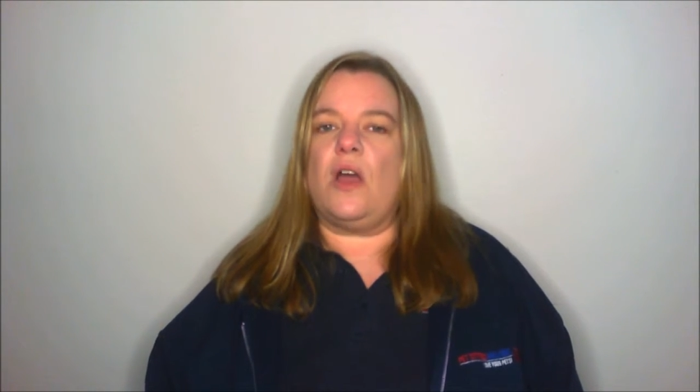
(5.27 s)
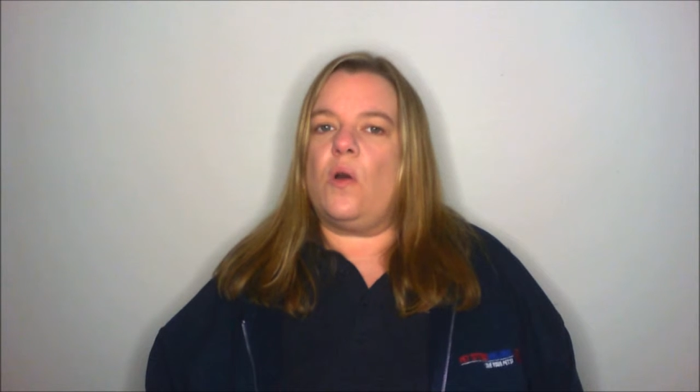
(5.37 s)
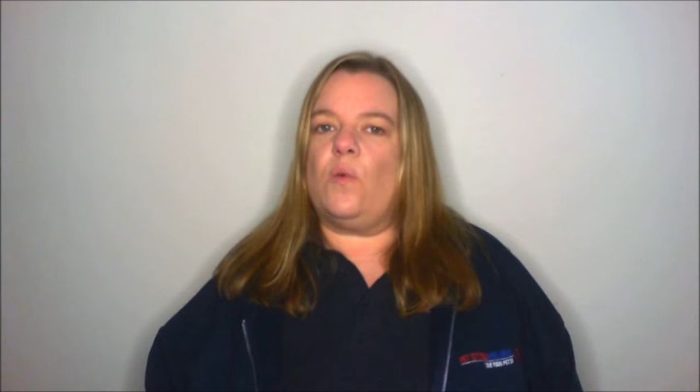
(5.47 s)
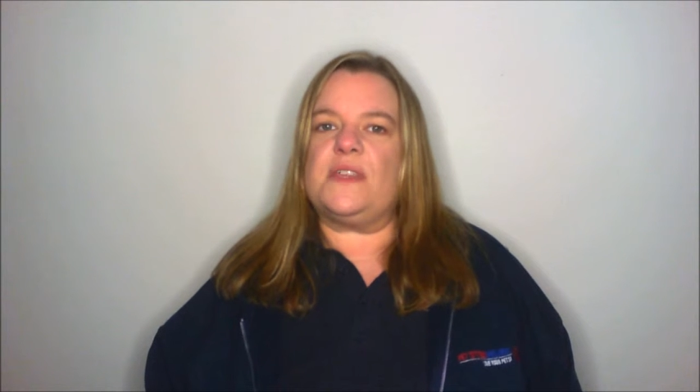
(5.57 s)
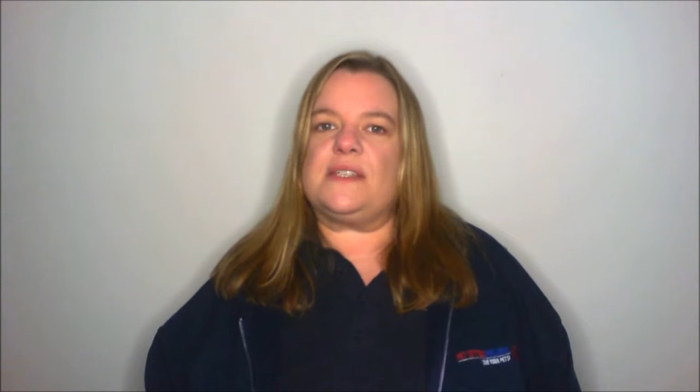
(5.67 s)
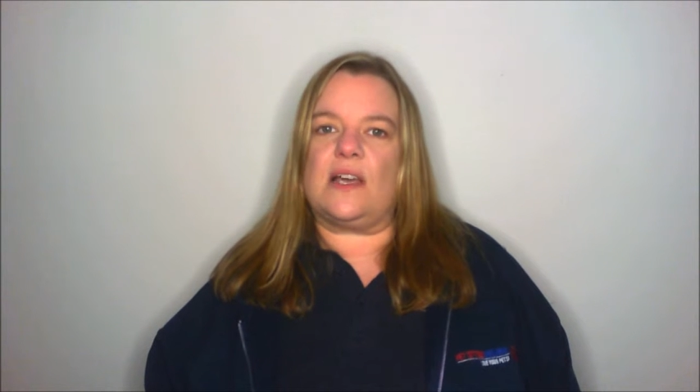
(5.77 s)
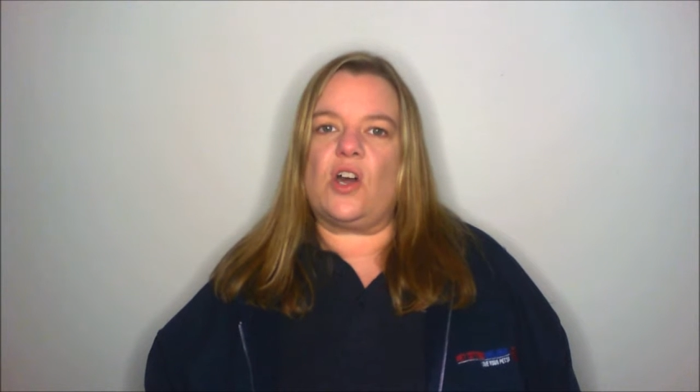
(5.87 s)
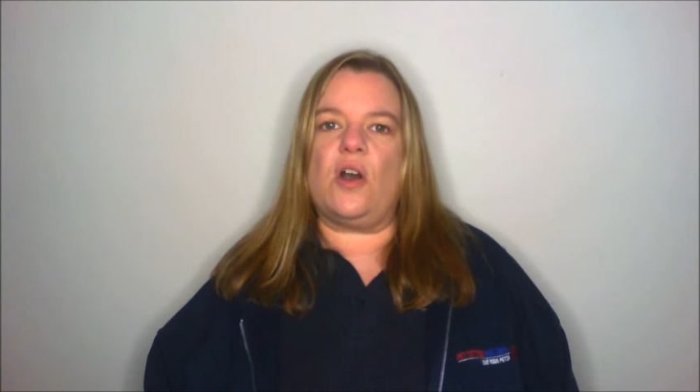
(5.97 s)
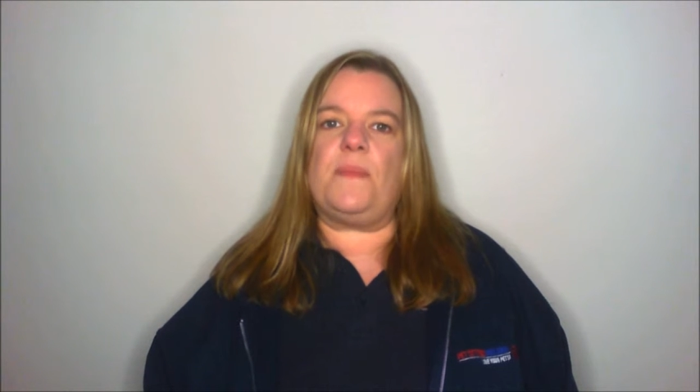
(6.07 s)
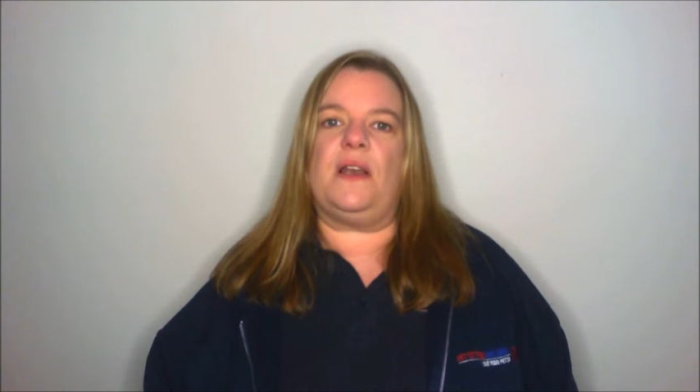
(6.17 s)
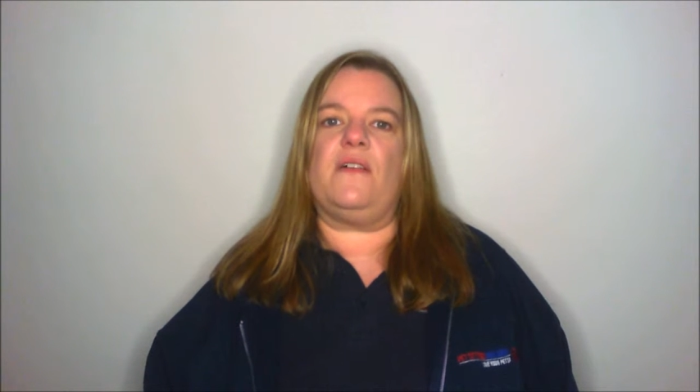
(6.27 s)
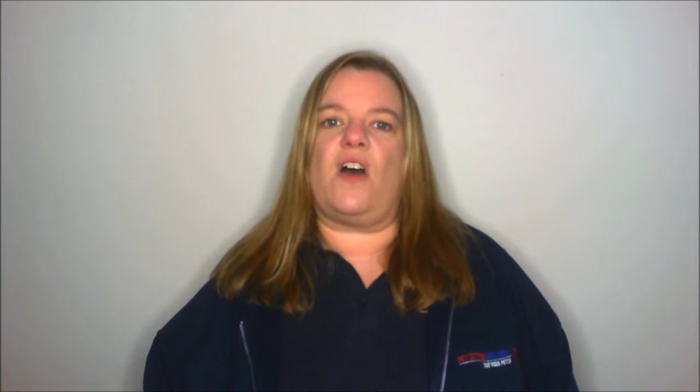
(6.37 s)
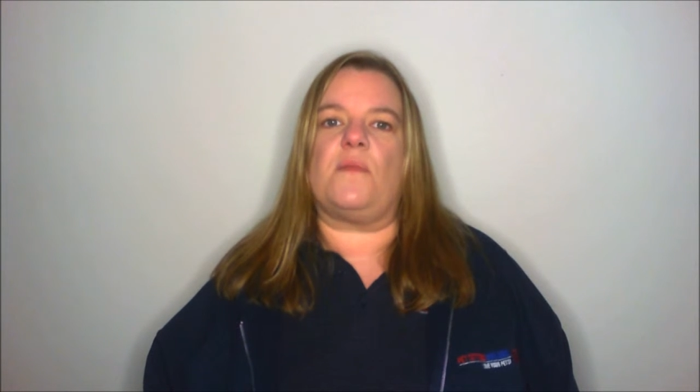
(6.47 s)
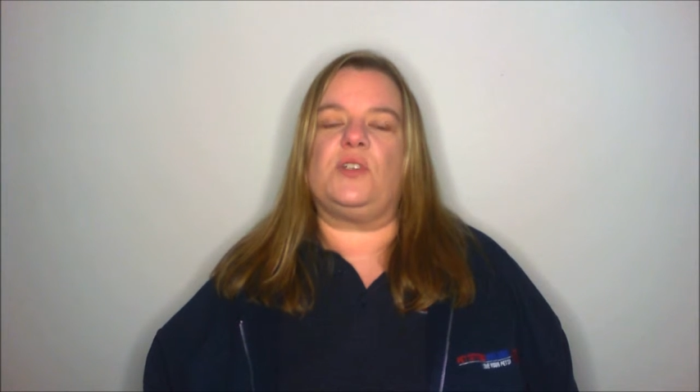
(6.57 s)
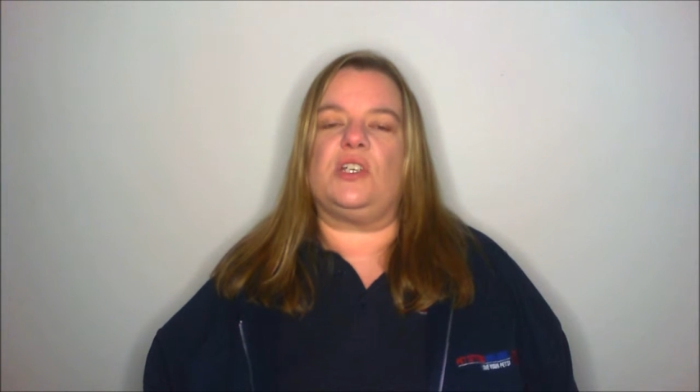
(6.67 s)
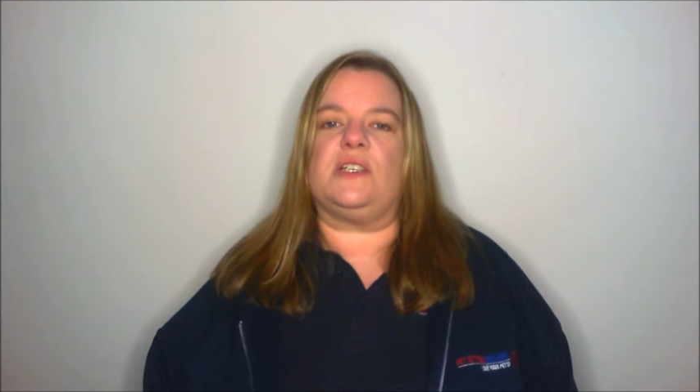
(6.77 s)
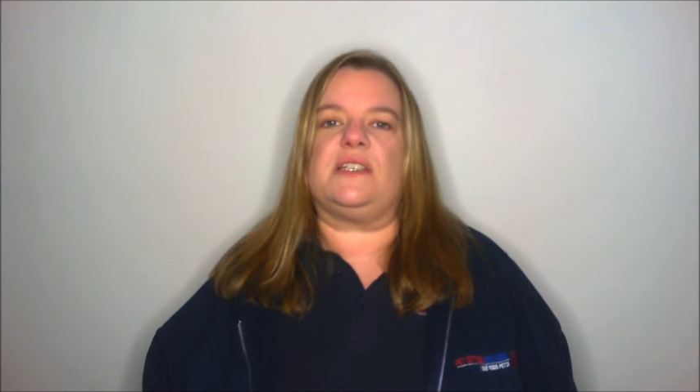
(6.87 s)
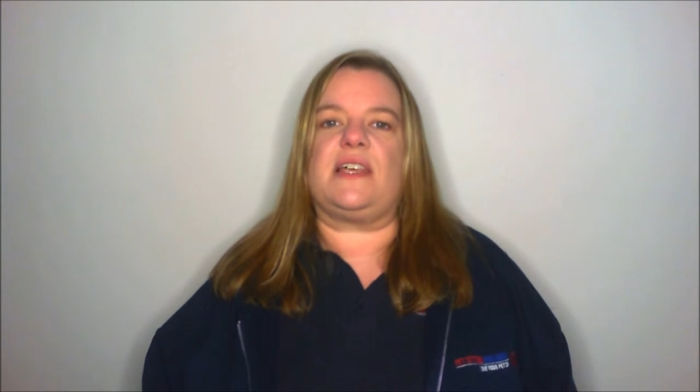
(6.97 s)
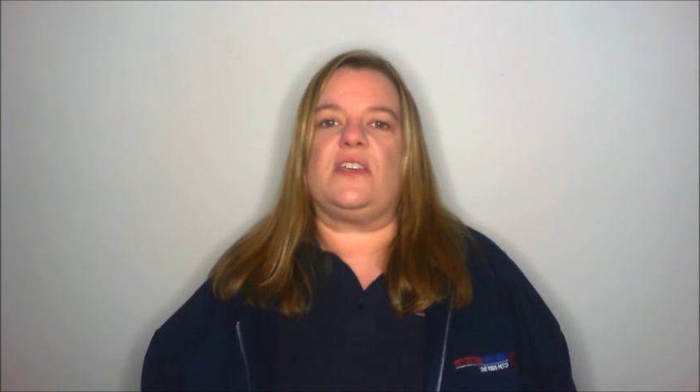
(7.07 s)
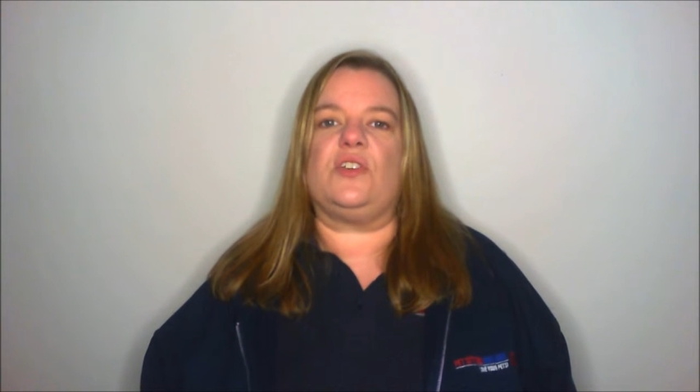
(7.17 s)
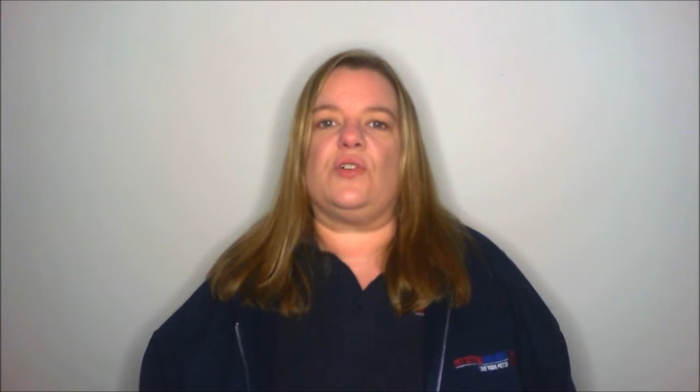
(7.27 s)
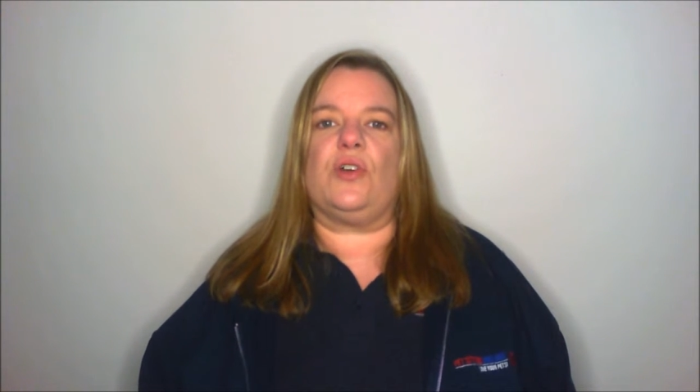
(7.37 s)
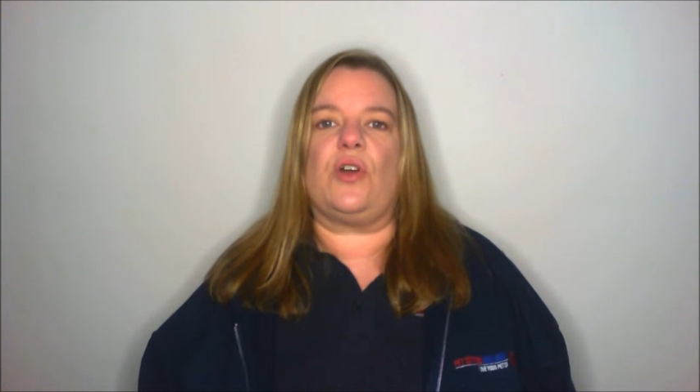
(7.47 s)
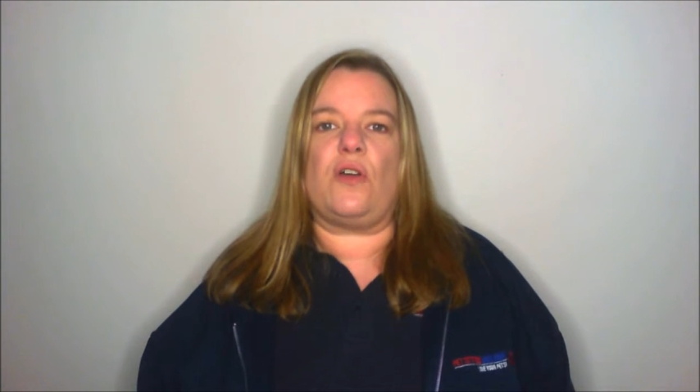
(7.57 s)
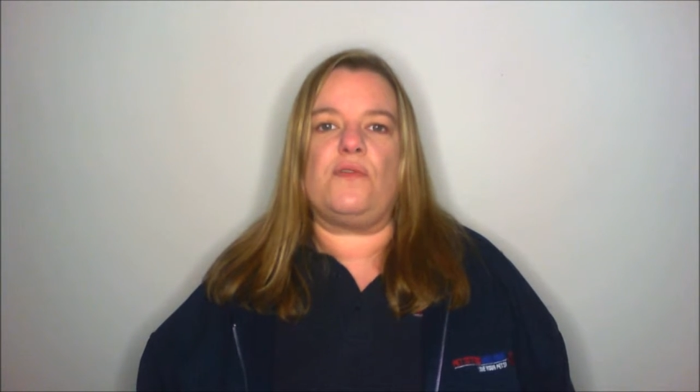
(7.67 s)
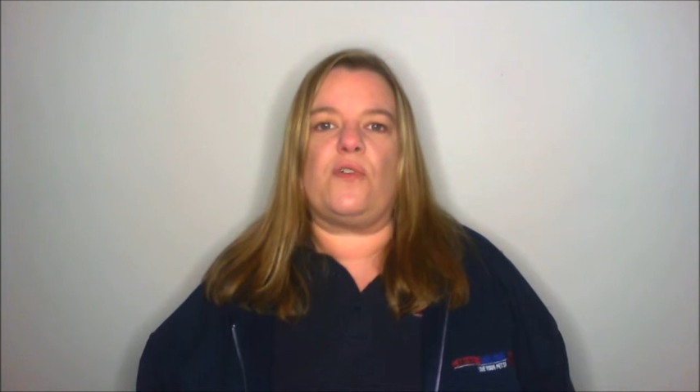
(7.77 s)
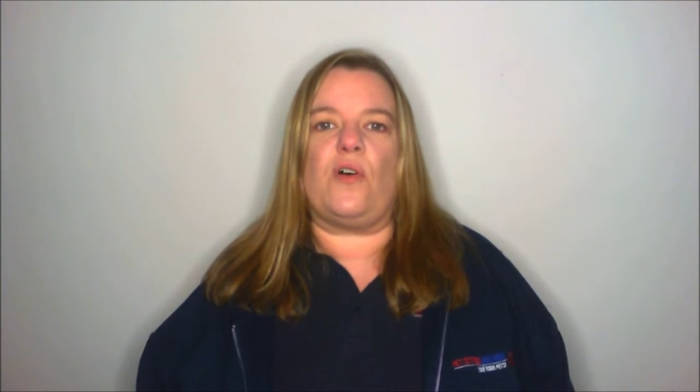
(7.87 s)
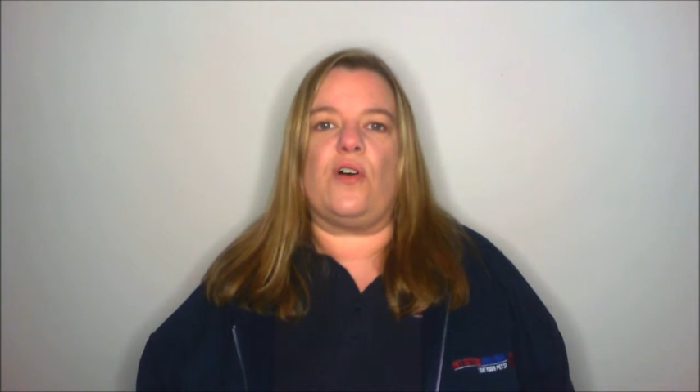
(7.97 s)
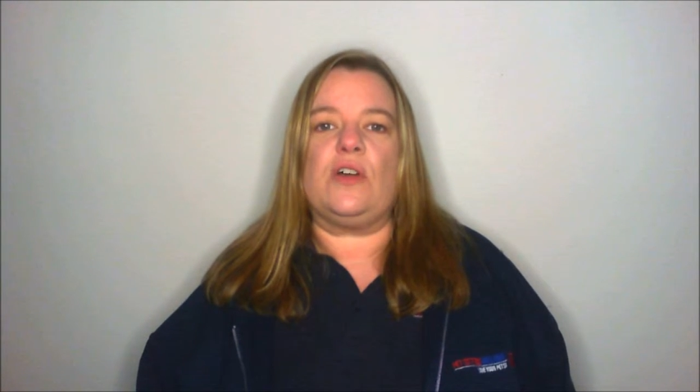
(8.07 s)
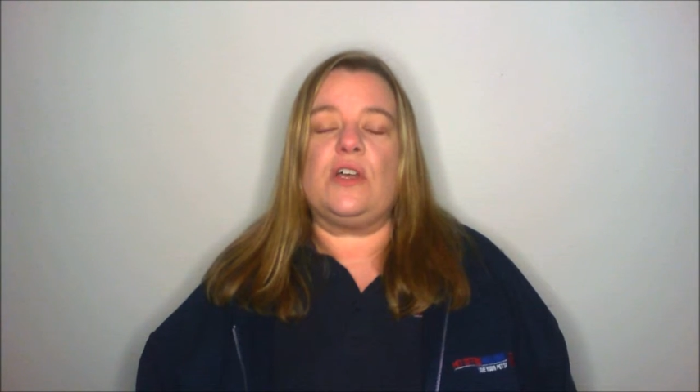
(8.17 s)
Well, there's a couple of options that you can go for.